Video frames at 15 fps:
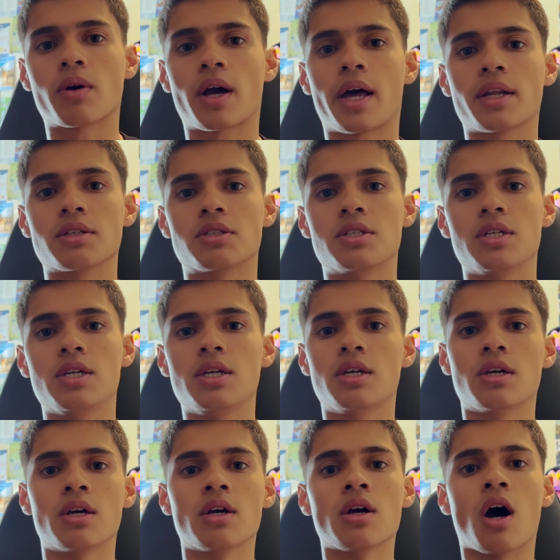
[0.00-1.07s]
kind of see
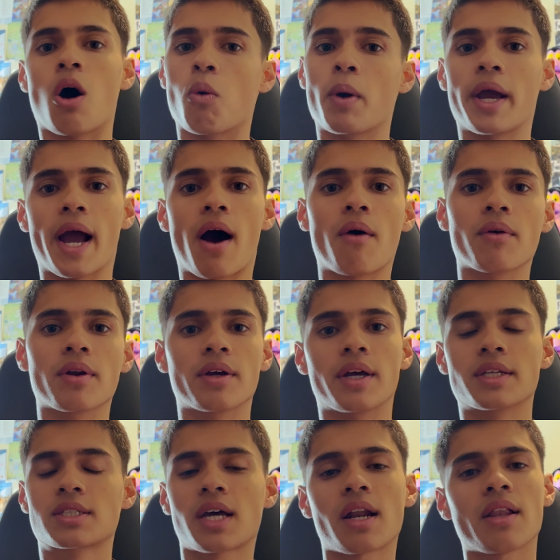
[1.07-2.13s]
a way out.
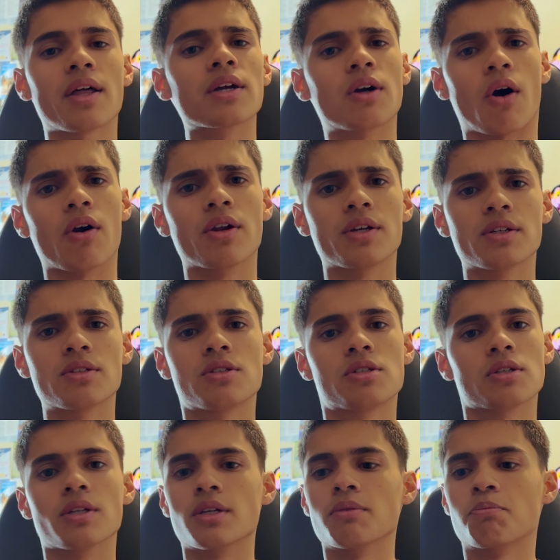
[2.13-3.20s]
It's kind of like Guardians,
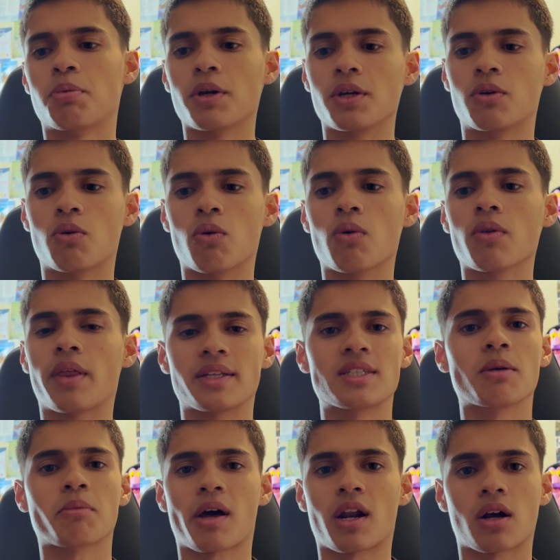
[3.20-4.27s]
pretty cool, that
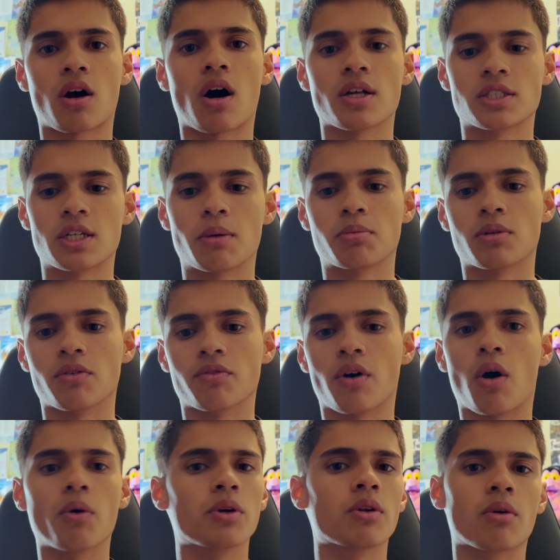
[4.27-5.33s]
same kind of concept of,
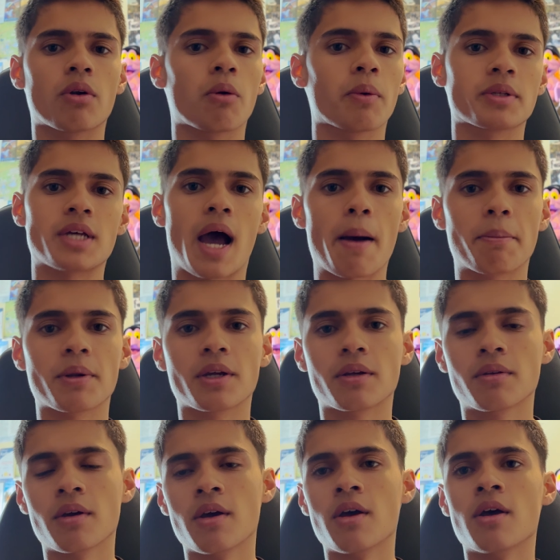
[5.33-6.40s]
oh, you don't know what's
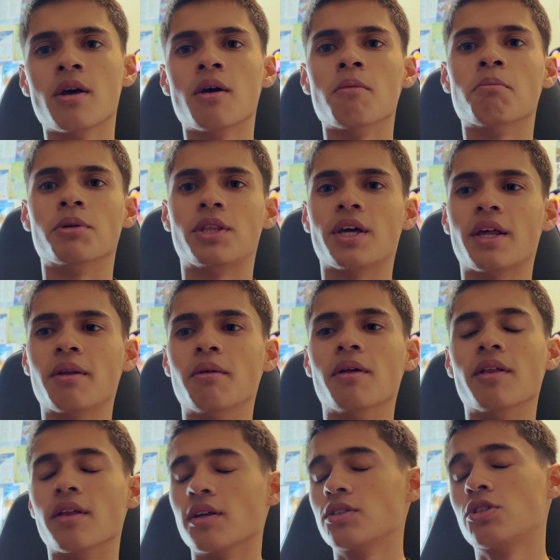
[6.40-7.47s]
happening. But then,
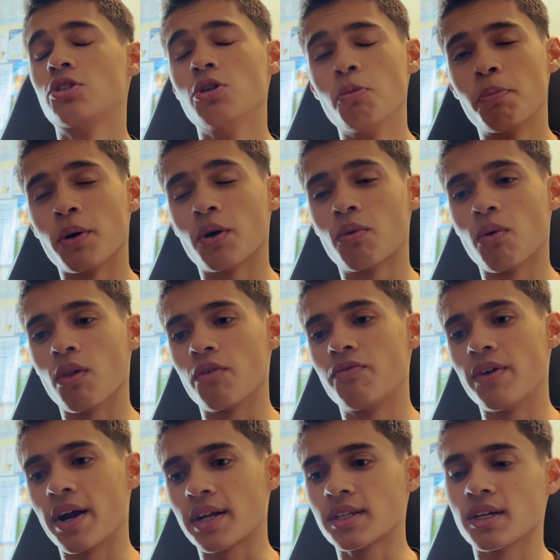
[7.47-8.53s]
super cool
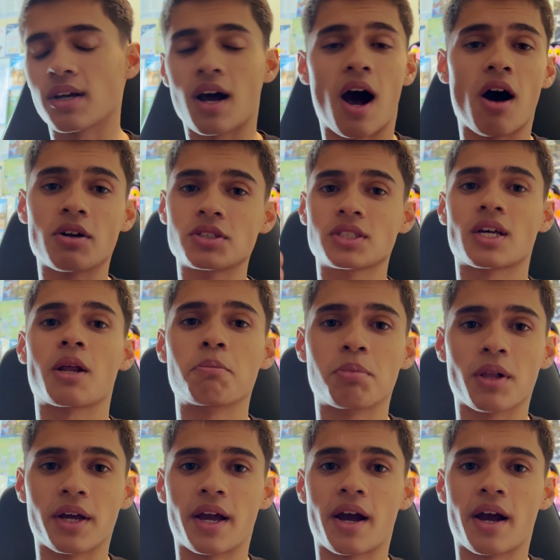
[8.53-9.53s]
effect. I'll just let it play